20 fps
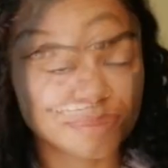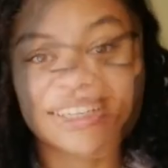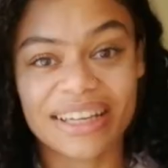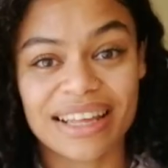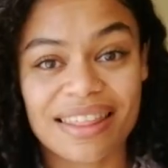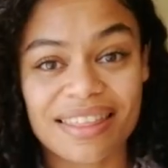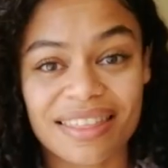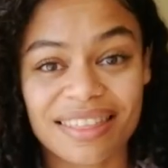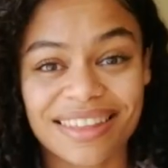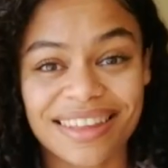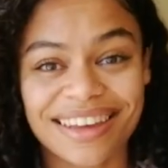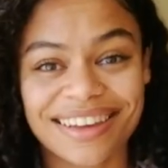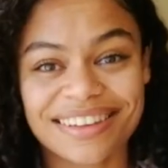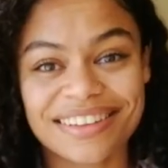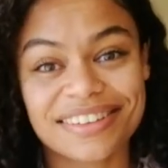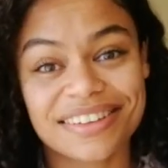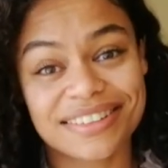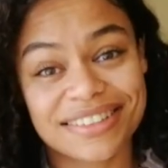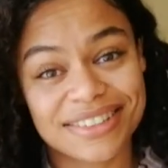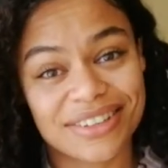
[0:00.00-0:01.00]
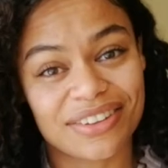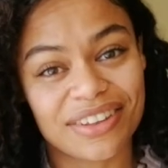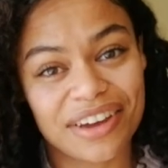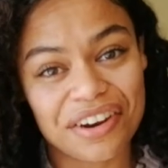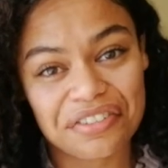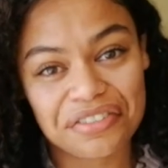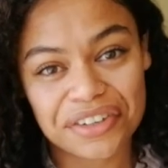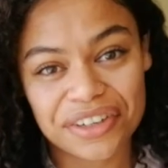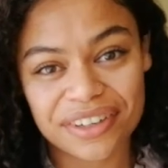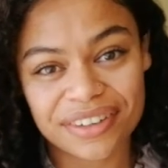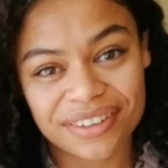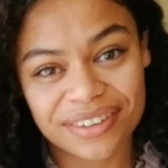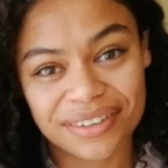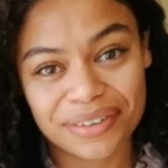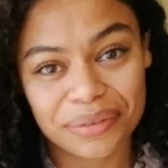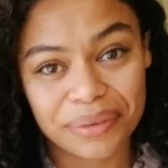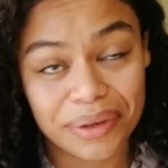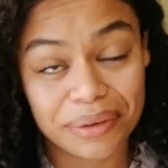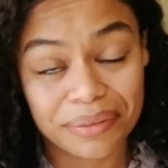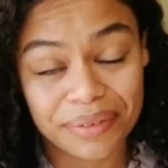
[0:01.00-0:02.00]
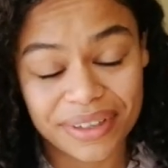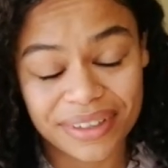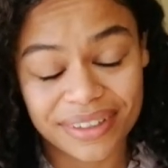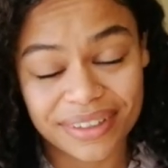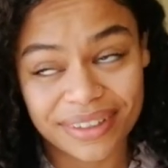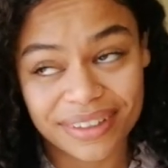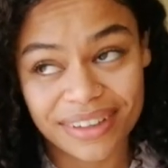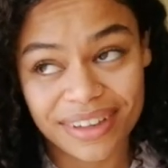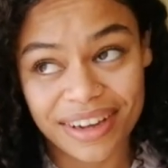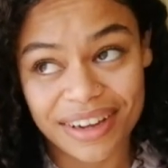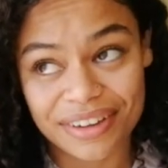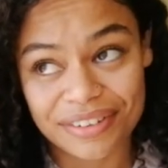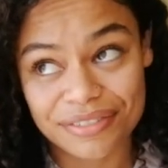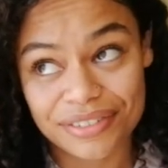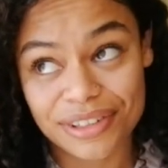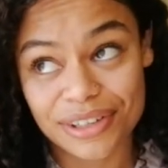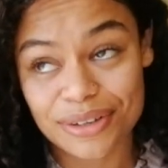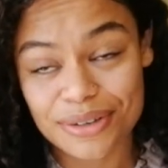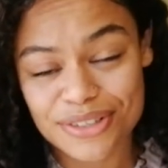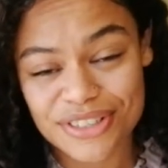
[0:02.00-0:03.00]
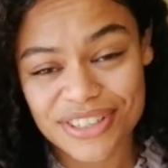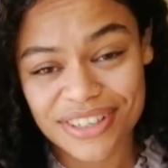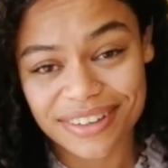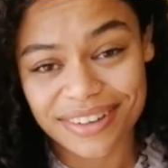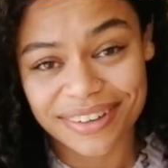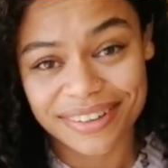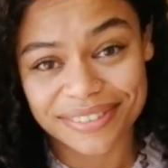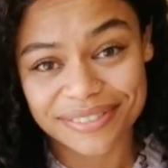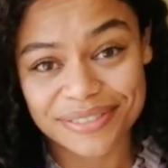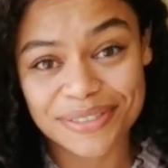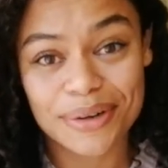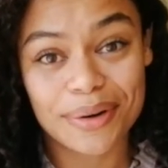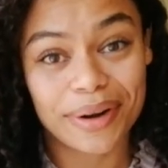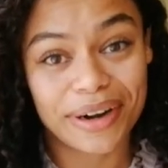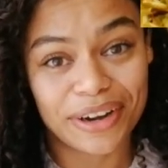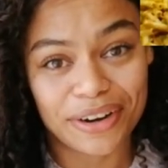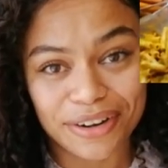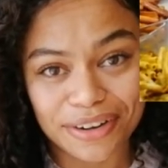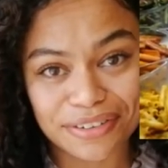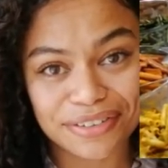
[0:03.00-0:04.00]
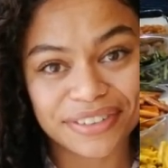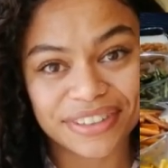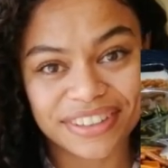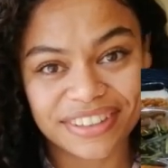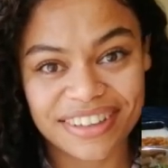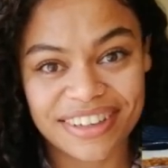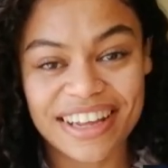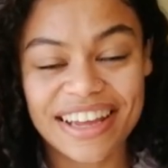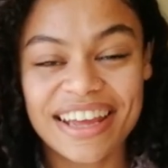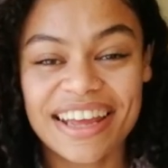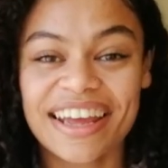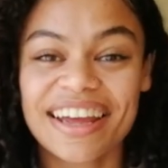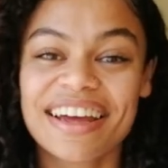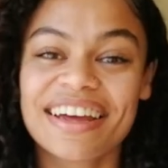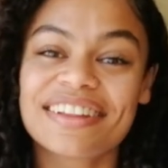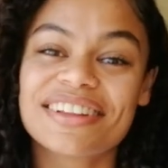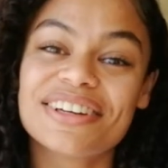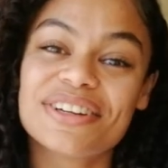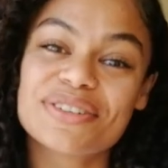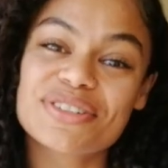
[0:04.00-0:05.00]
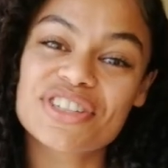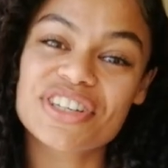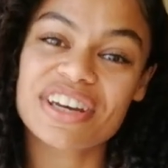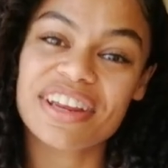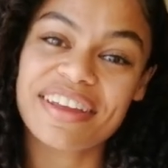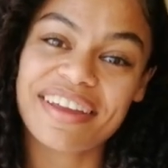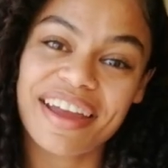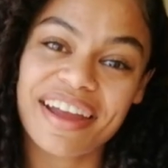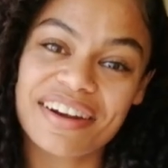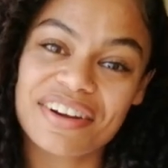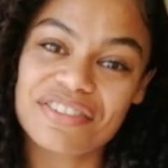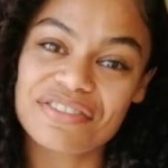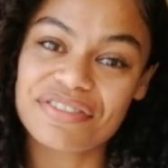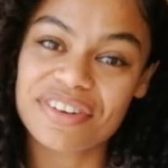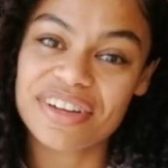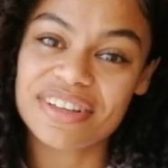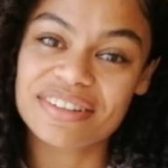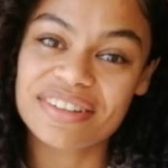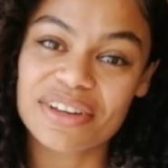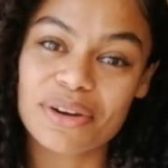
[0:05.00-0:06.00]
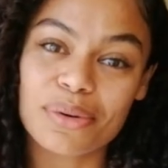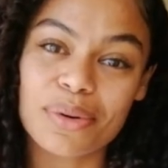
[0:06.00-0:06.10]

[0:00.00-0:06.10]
Another thing here in South Africa, where we have load shedding quite often, load shedding can affect the